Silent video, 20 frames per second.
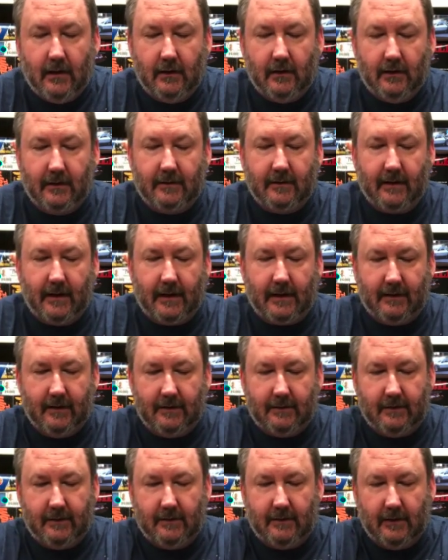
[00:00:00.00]
Looks like
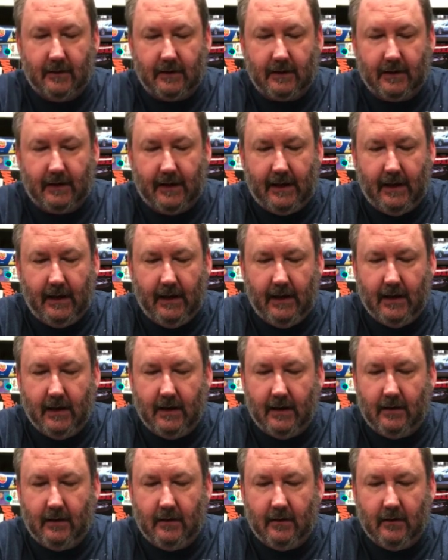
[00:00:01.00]
this is going to key
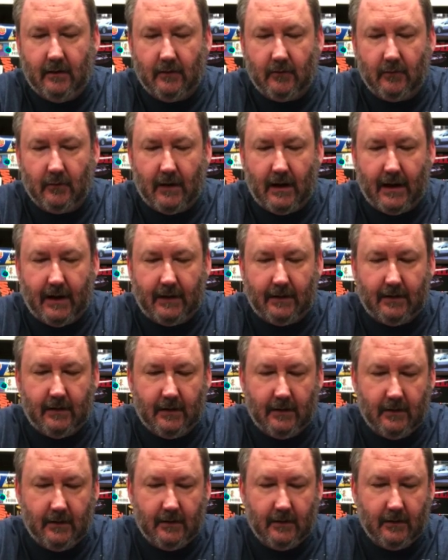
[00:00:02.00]
in right
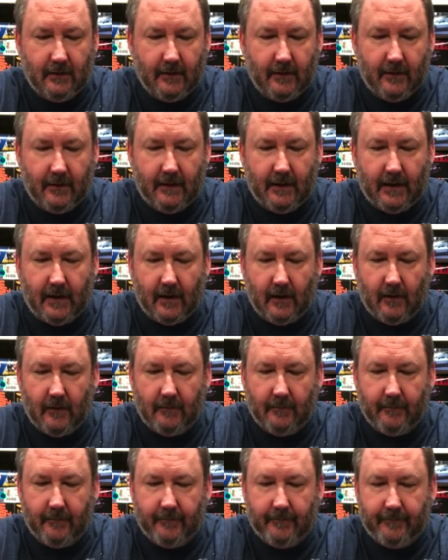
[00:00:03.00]

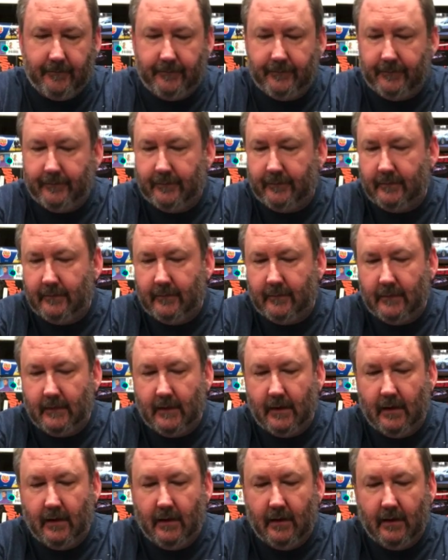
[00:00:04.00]
there.
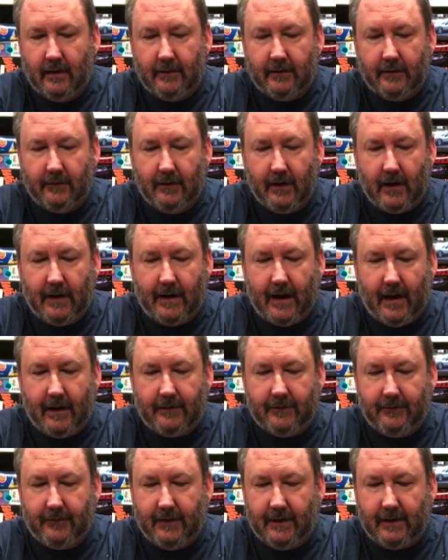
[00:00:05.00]
It's a very
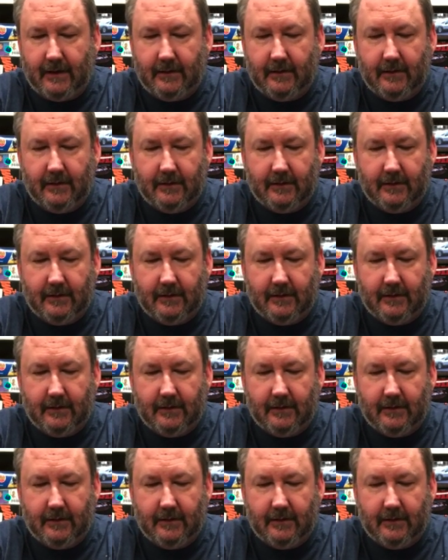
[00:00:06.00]
nice fit.